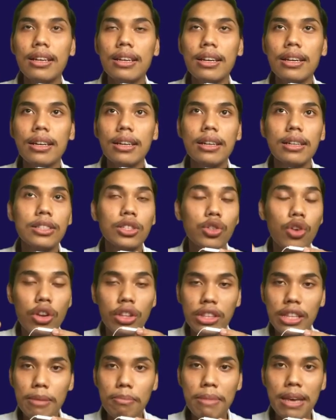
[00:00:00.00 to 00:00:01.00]
strontium
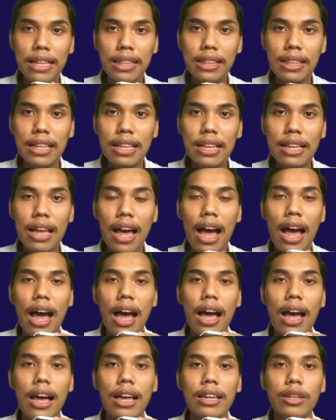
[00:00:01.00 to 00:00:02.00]
metal are
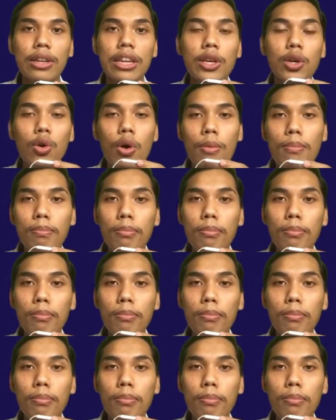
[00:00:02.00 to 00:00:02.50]
decomposed